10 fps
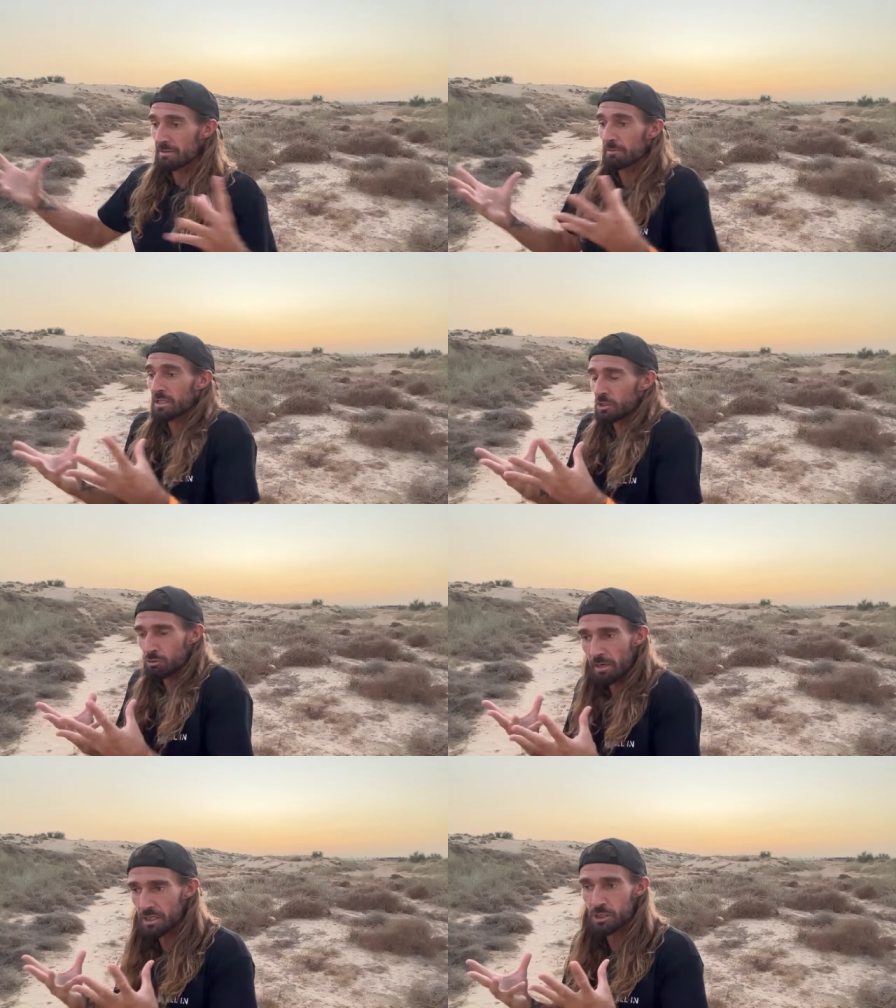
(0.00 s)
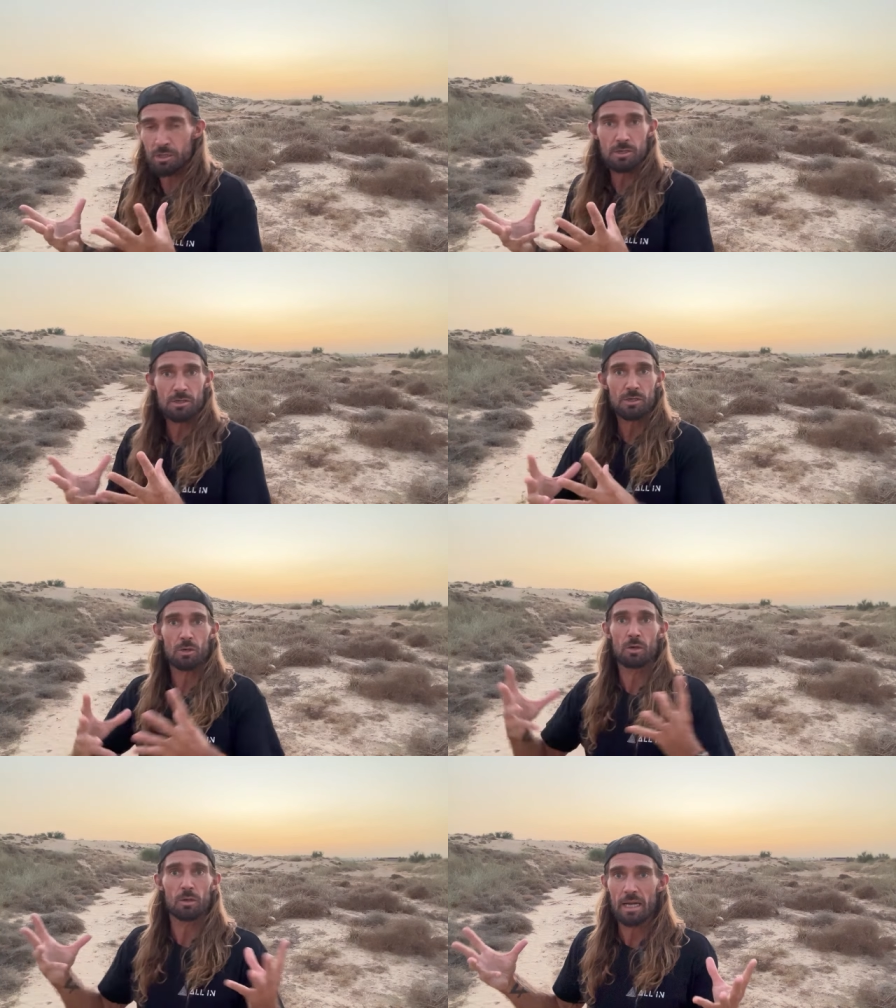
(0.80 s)
distractions
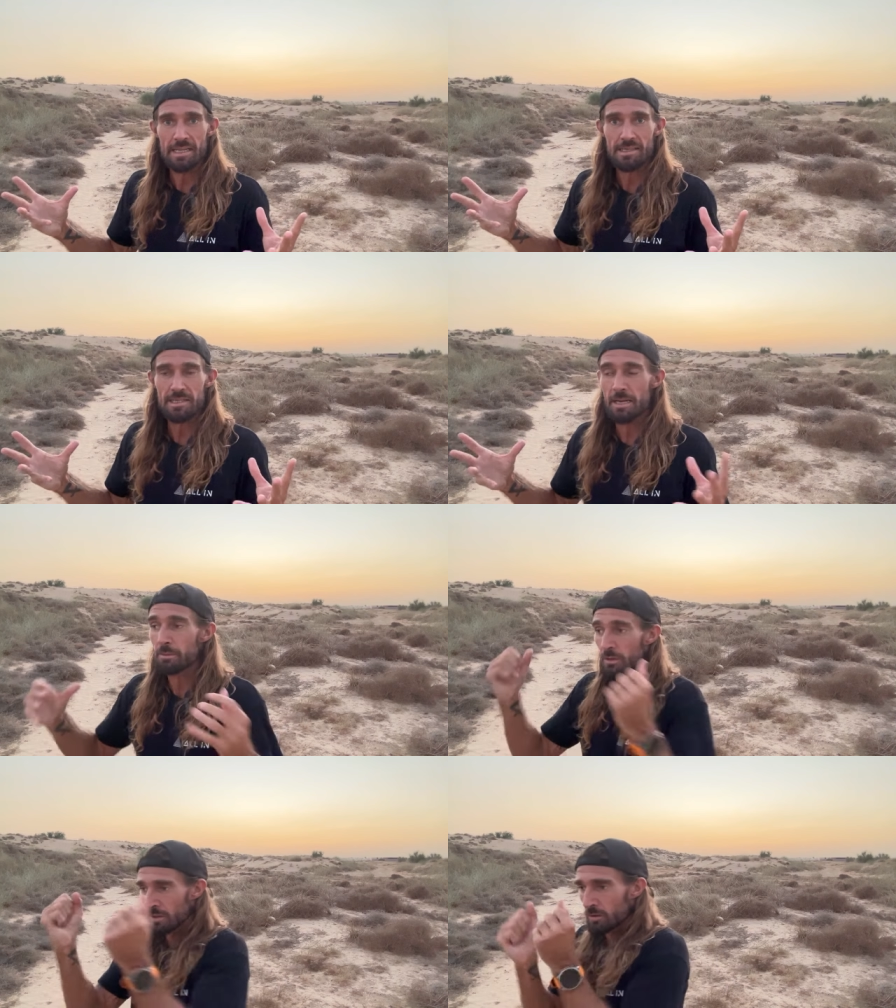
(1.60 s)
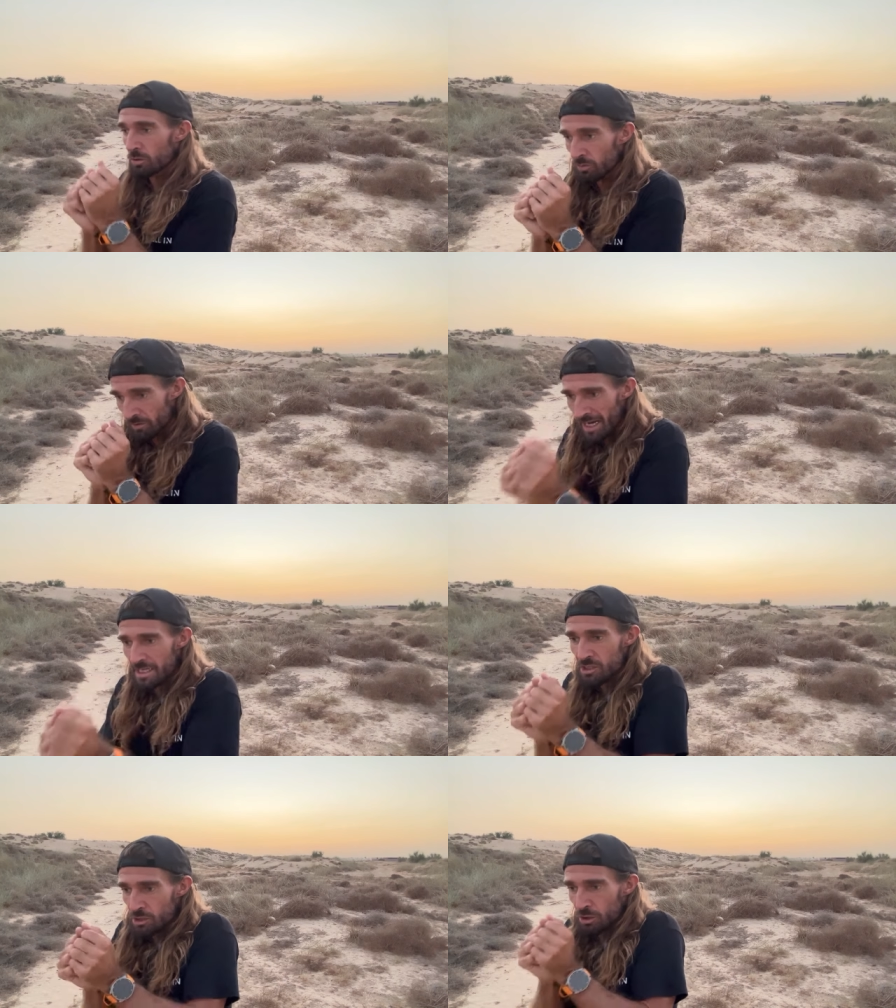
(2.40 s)
or entertainment. You, that
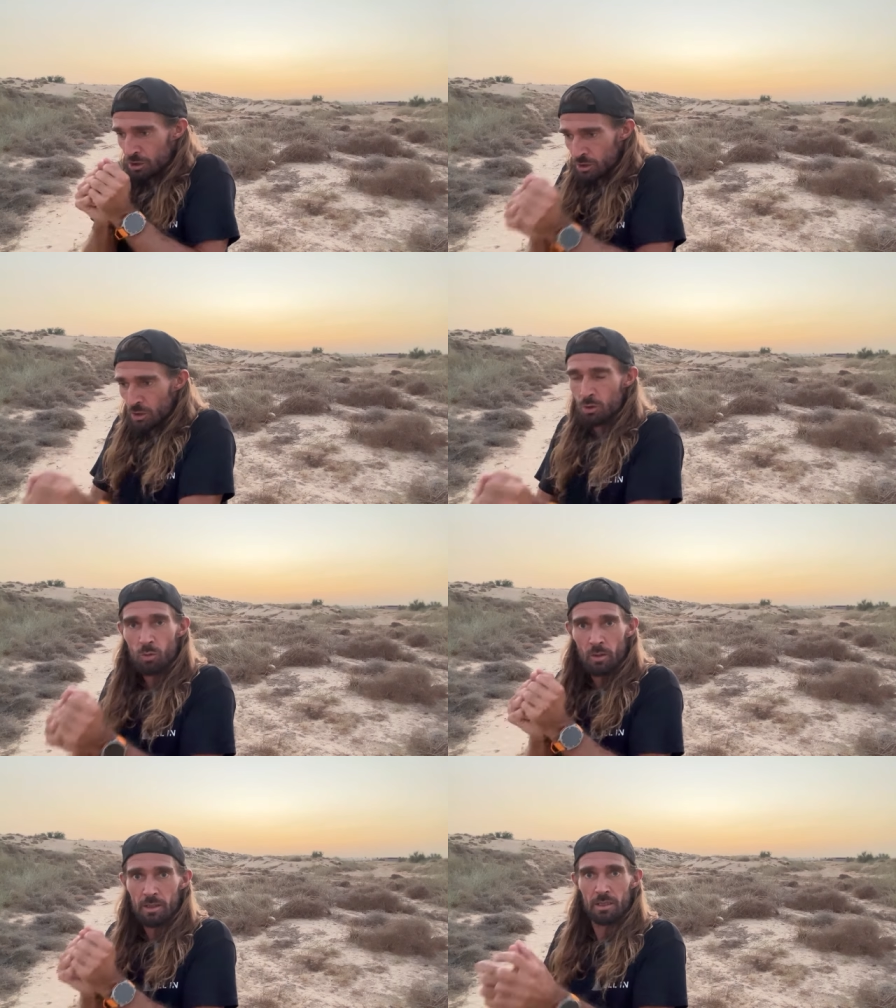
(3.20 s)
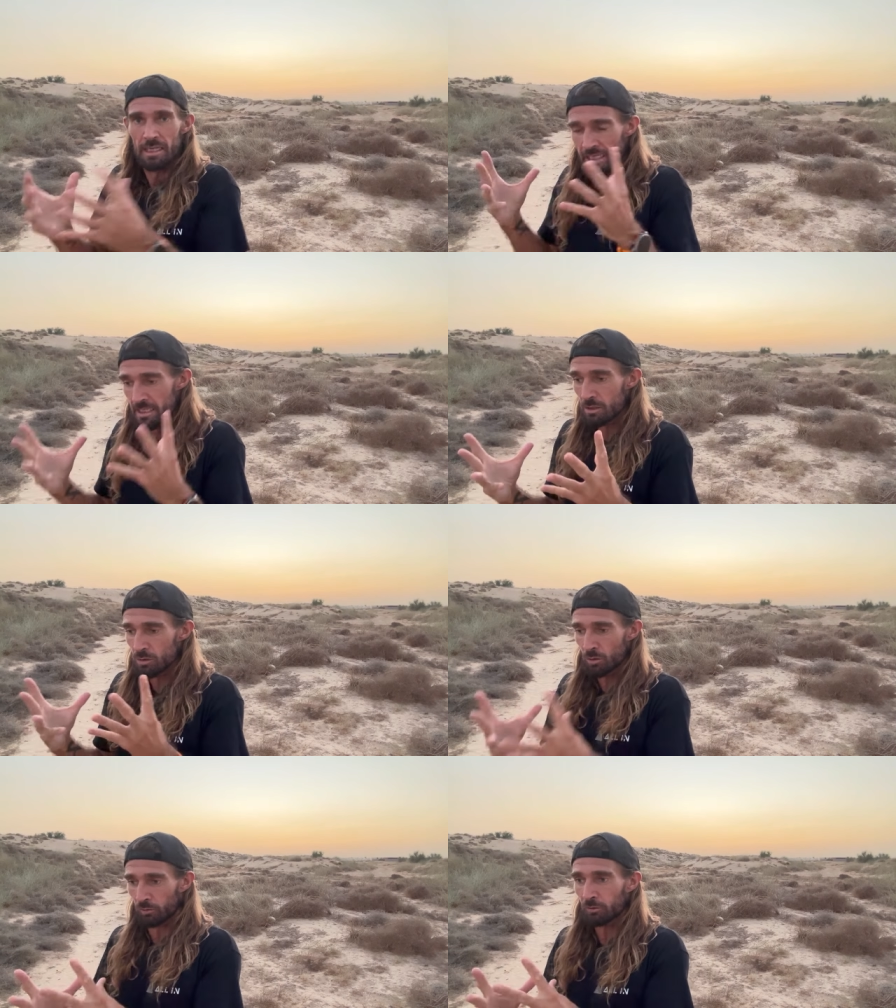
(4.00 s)
is just you in
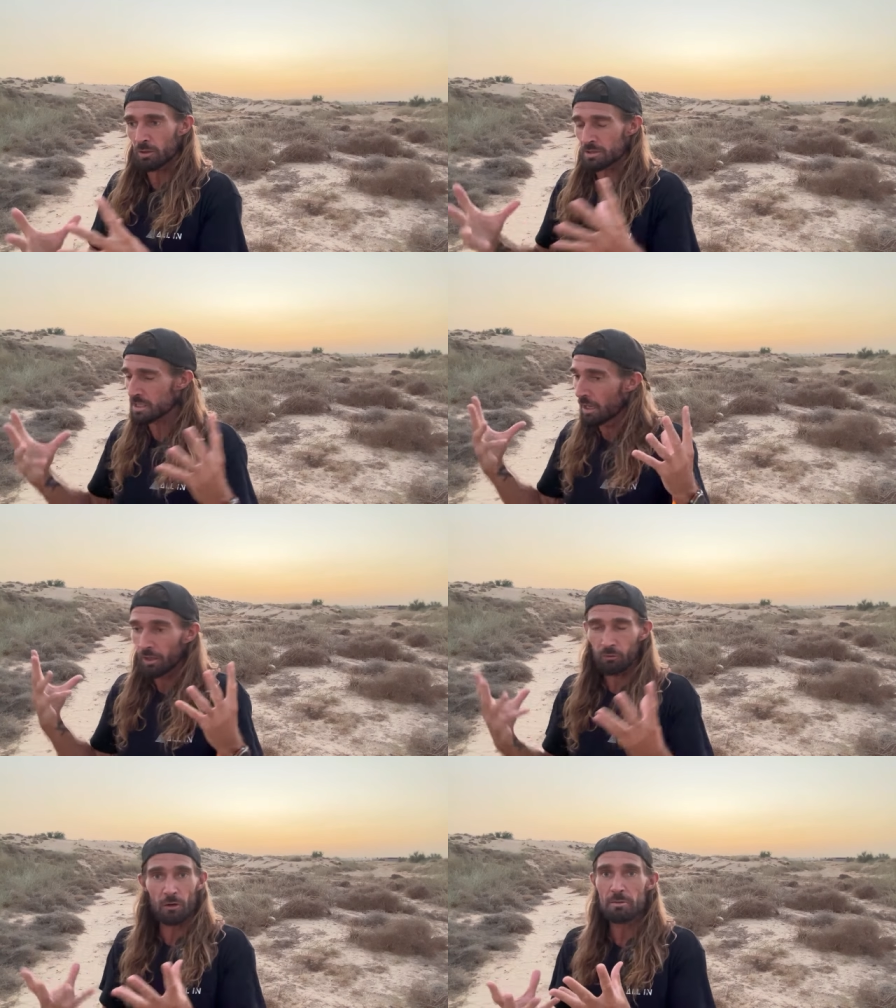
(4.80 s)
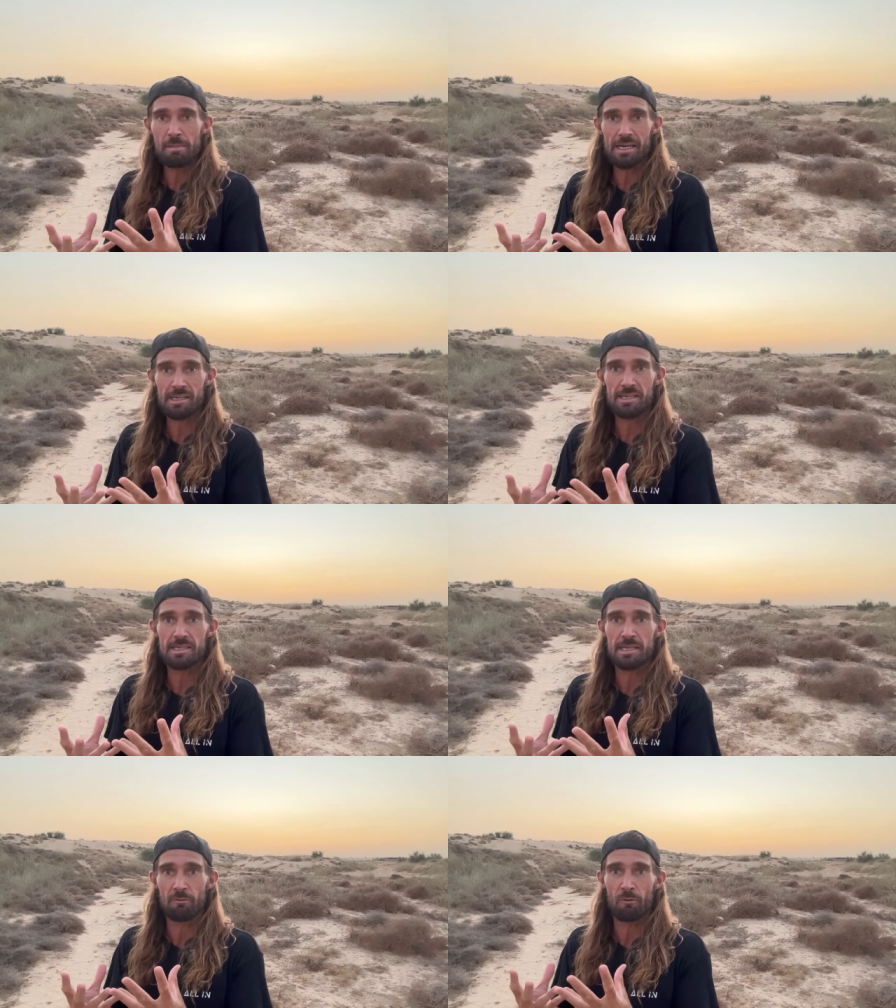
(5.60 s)
your thoughts. It's very
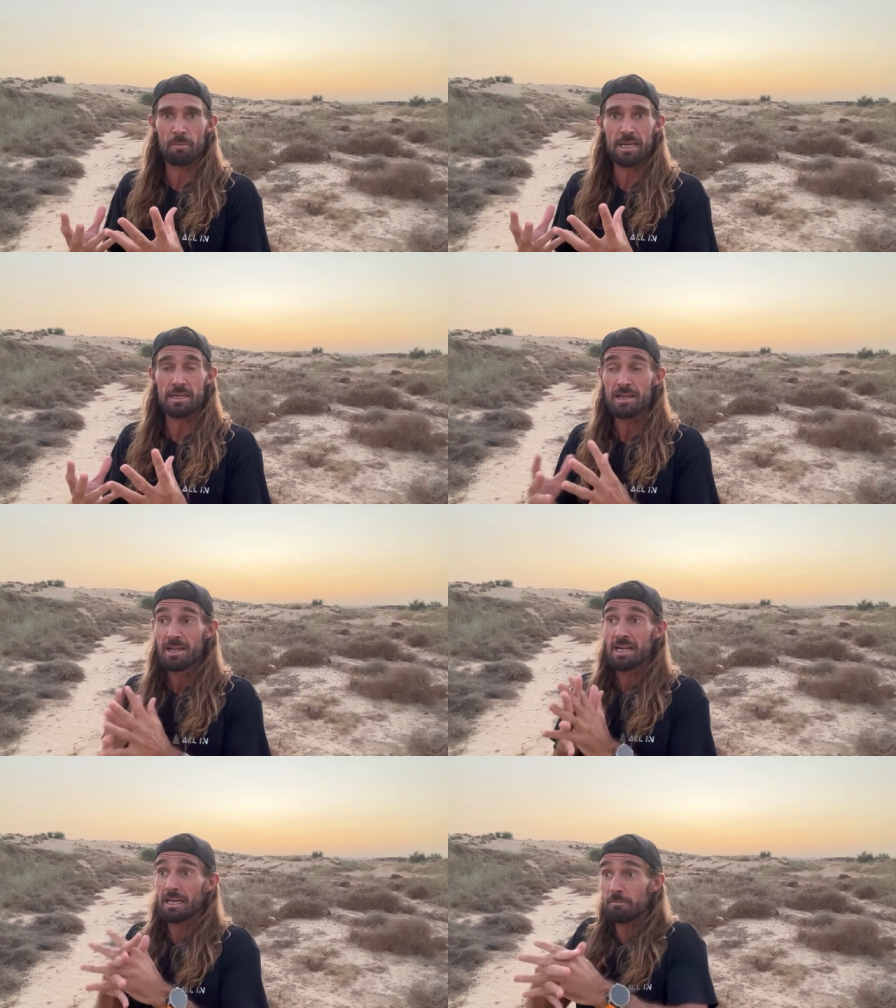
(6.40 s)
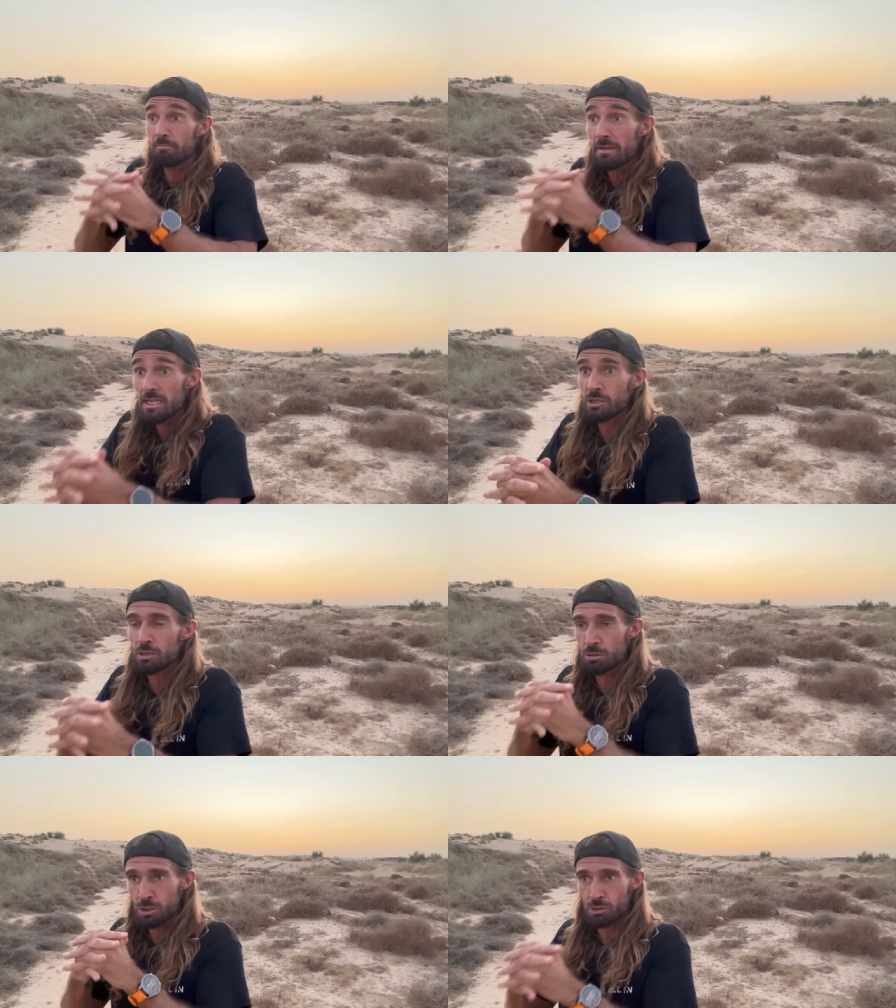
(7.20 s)
meditative for me and it makes
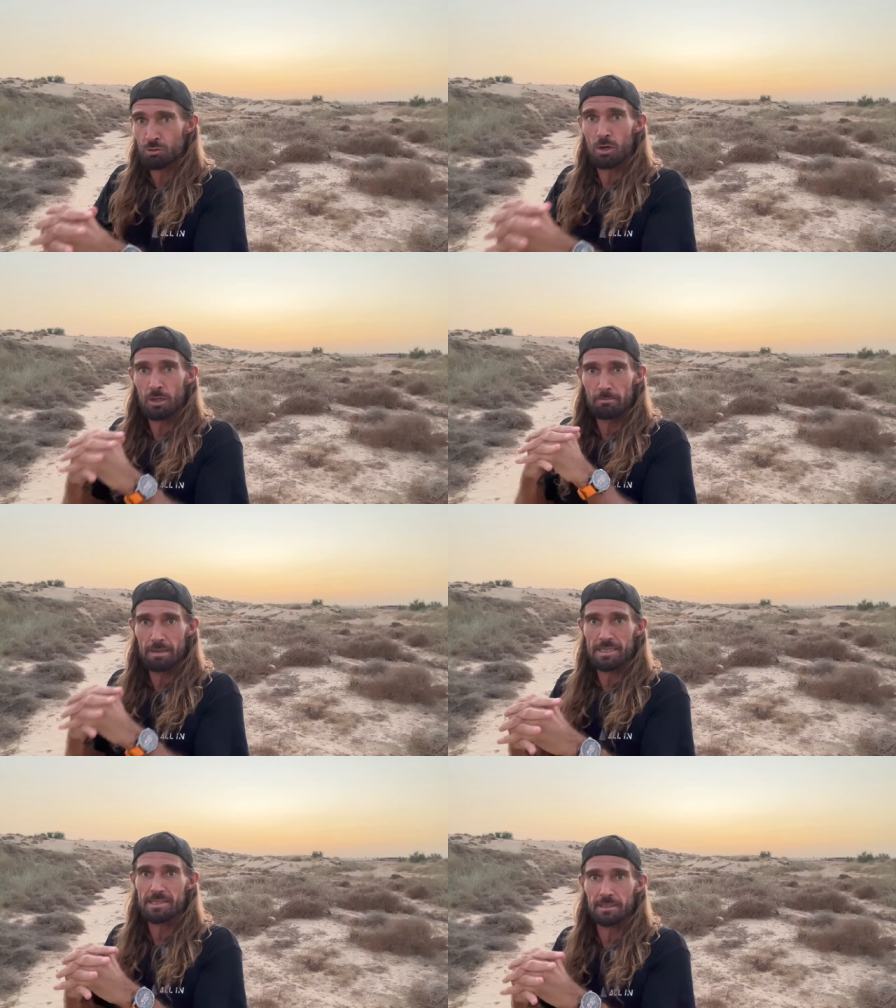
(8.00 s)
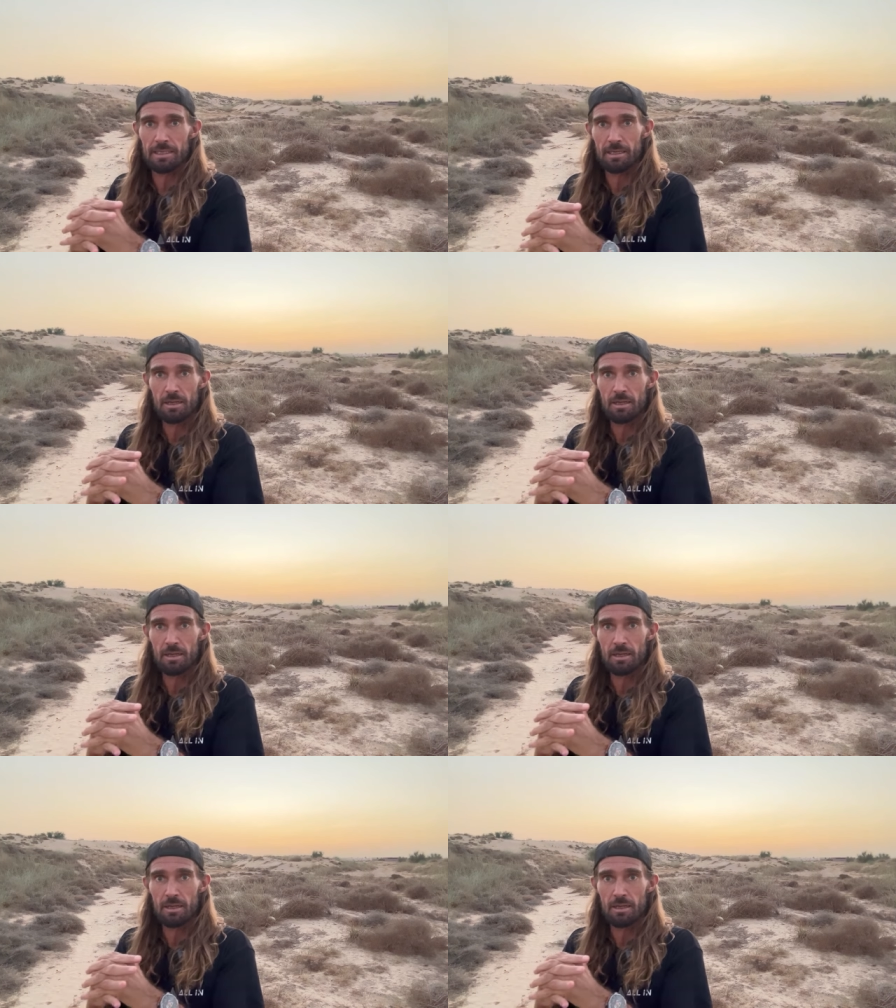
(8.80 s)
you stronger mentally.